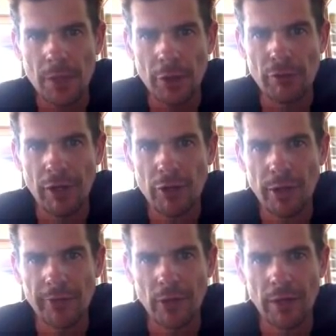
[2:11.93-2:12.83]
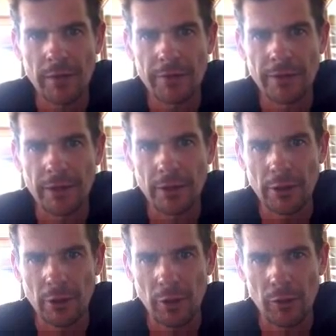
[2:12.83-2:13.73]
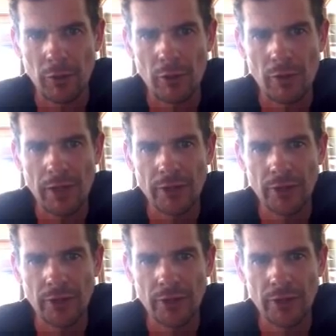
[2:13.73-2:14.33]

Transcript: You can run a 25 in a fender, like a crud road race,